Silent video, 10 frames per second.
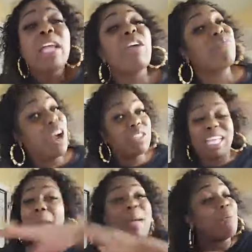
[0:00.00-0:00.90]
The first
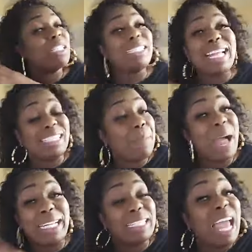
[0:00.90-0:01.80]
time I was tested
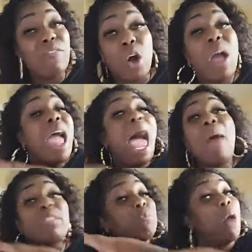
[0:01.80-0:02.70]
by the devil,
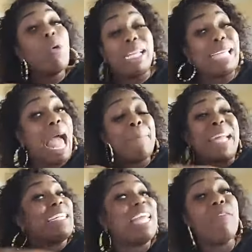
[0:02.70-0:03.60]
I was broken down
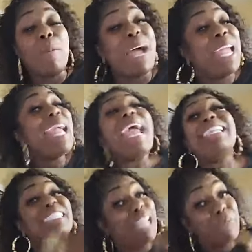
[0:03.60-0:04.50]
by the devil, but
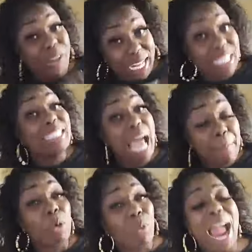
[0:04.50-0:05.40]
it's different this
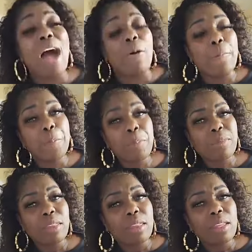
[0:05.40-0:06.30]
time
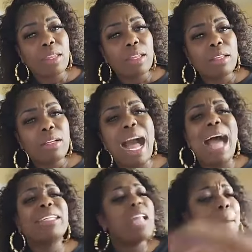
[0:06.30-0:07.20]
around.
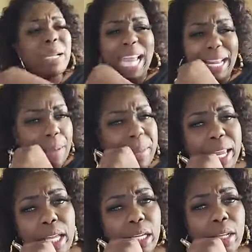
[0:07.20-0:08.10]
God nominated me.
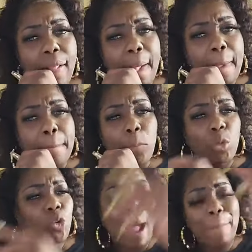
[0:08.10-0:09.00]

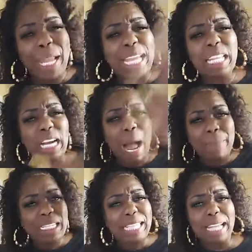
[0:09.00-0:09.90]
Drop it in the
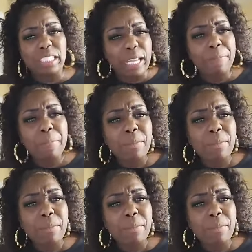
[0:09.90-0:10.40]
comment section.